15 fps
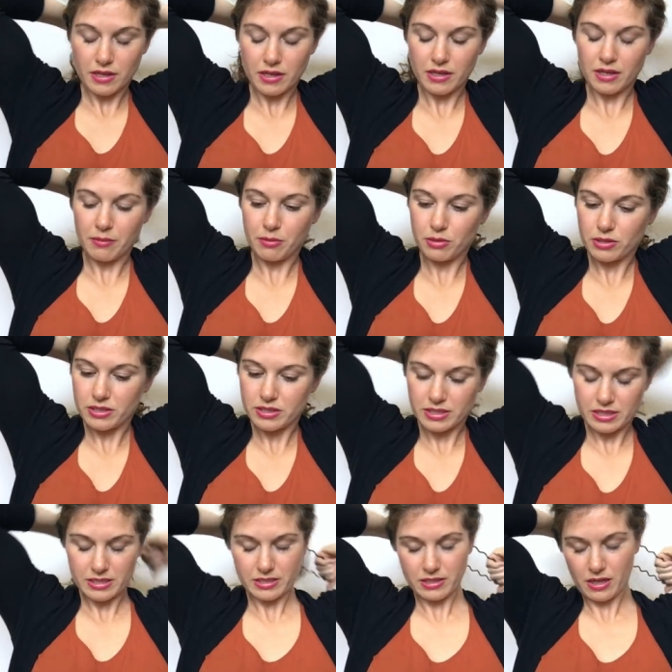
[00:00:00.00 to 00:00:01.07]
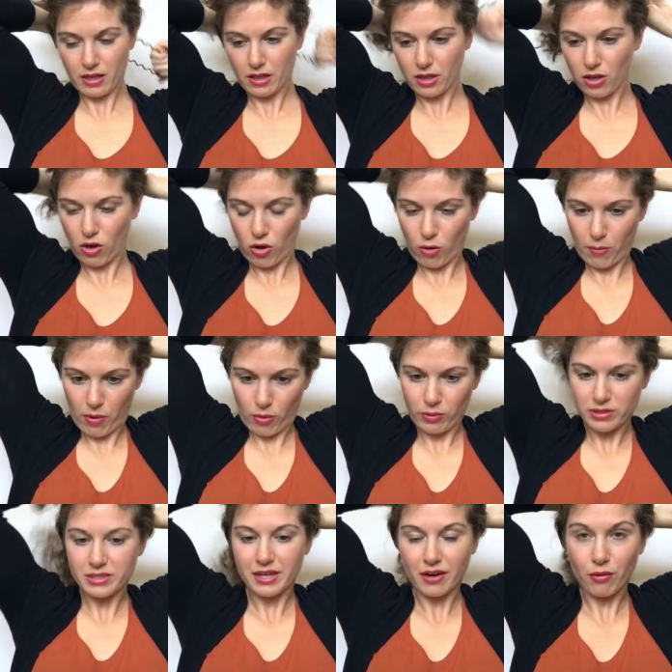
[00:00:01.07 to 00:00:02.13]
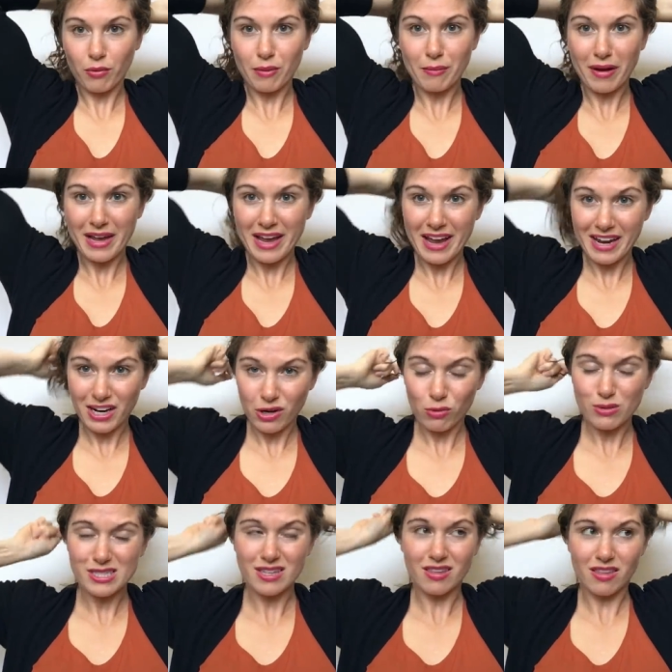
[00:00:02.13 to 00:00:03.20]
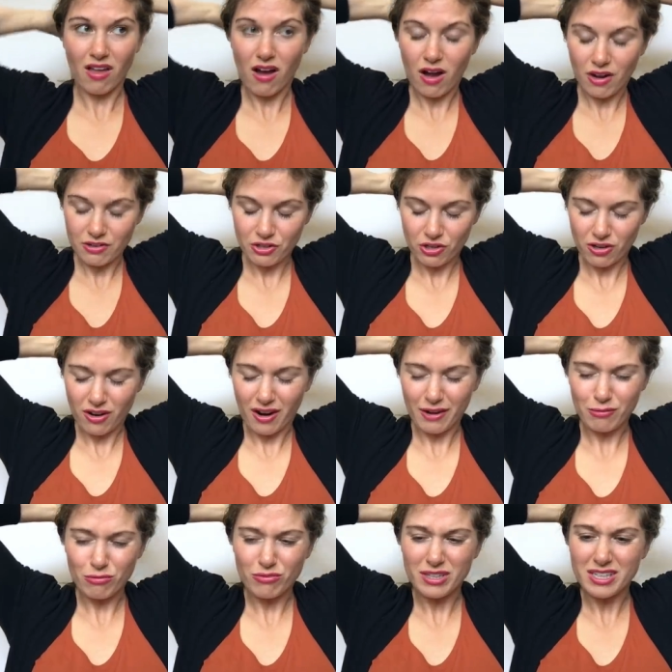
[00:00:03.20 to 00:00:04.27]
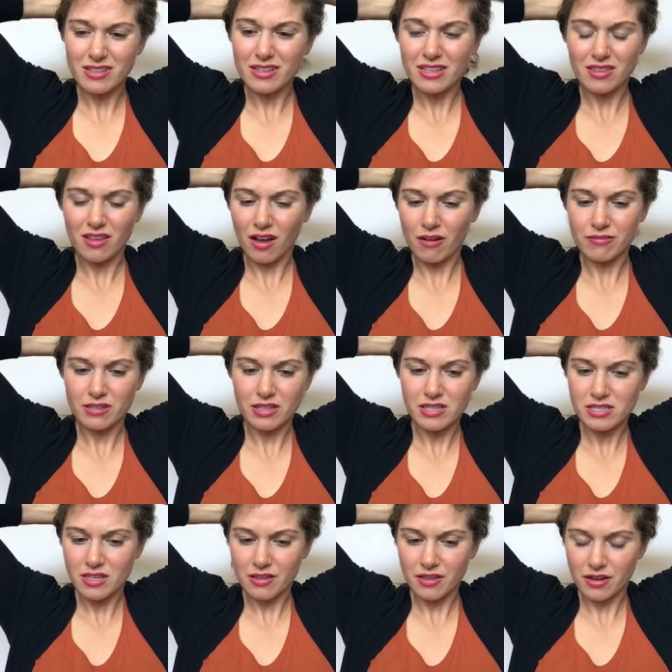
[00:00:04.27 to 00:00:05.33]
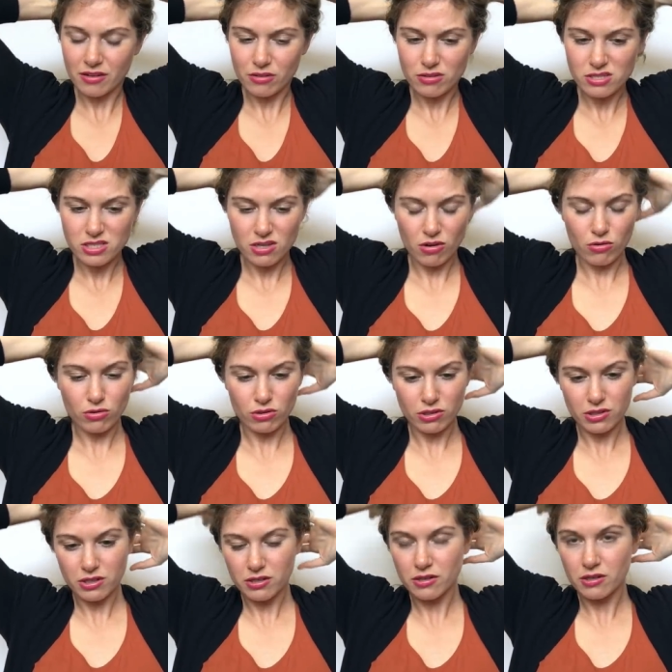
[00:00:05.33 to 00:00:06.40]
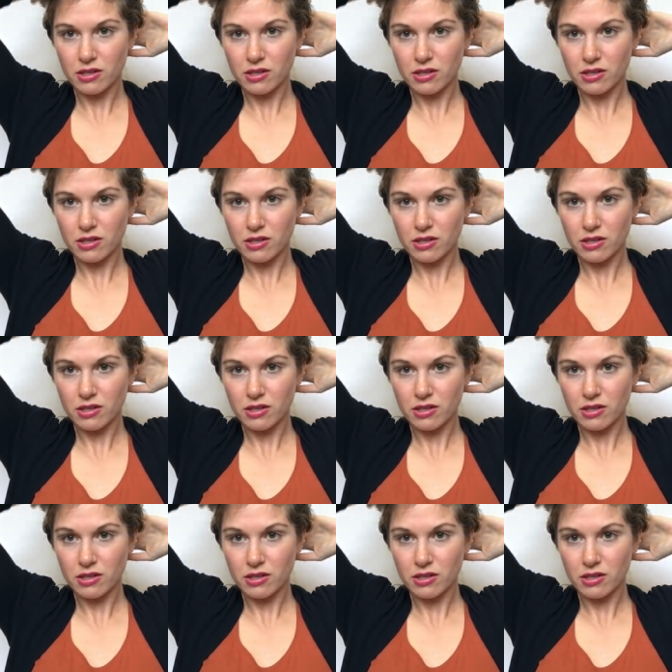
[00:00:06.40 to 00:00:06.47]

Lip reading: And I put it in a low ponytail. When my hair was longer, I really loved this. I thought it looked so good.